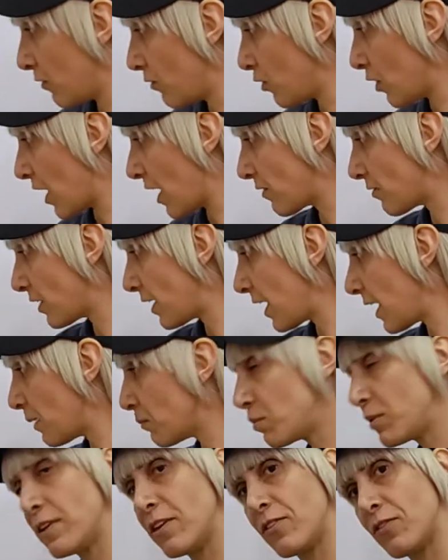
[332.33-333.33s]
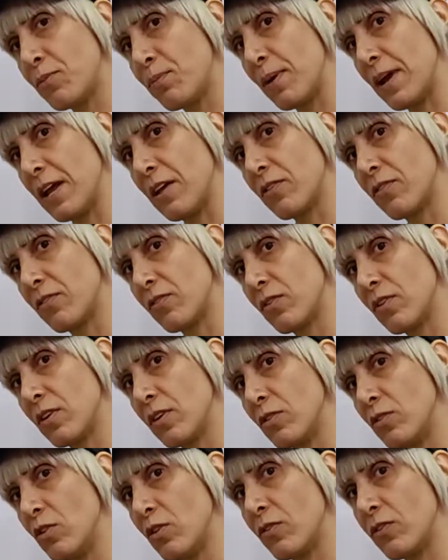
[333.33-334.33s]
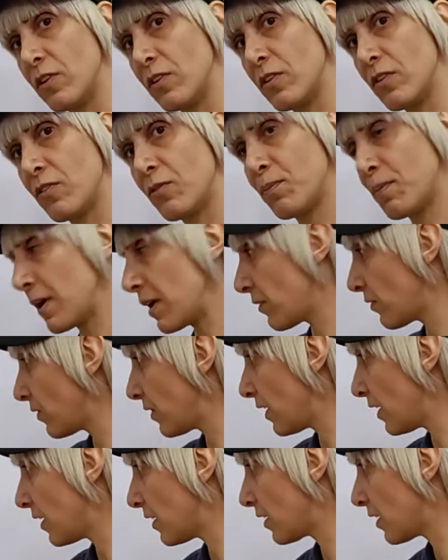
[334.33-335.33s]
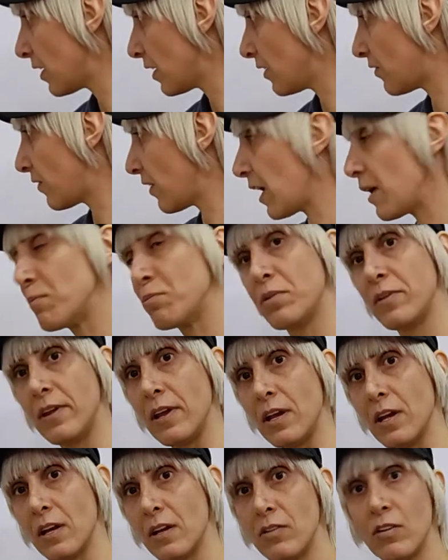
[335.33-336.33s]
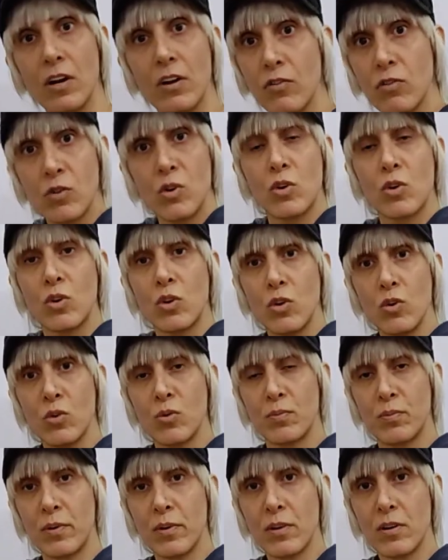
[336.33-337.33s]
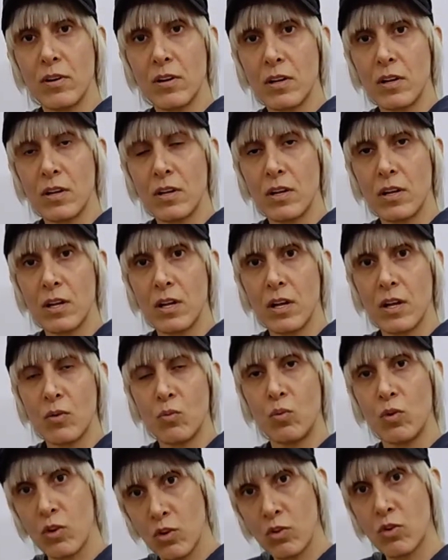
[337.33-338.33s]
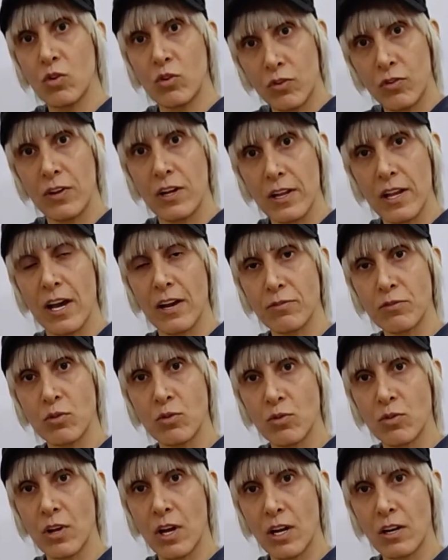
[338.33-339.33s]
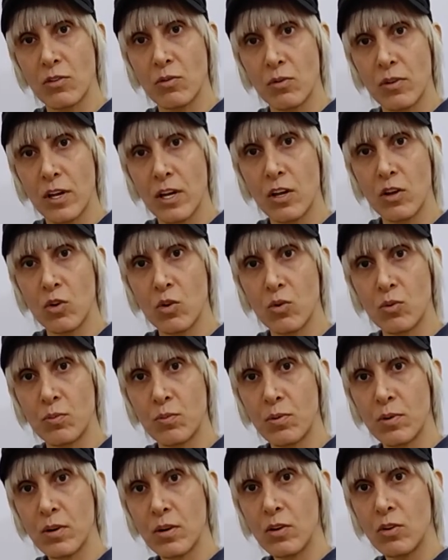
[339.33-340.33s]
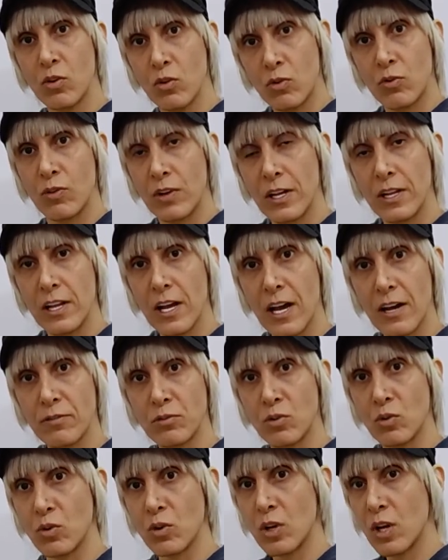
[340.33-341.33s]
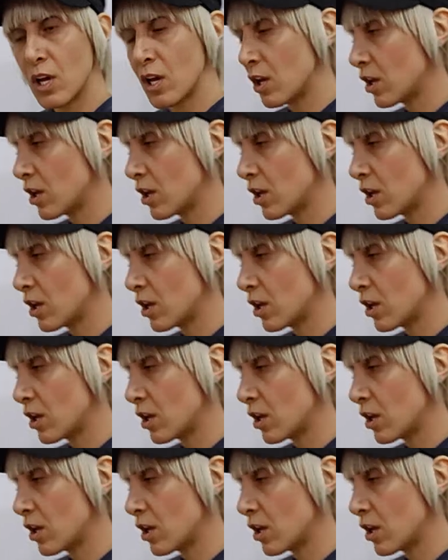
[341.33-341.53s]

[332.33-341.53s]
if you have an empty space, do you see this space here? It's empty. There is no cube. We, you still have to start with a cube. You still have to.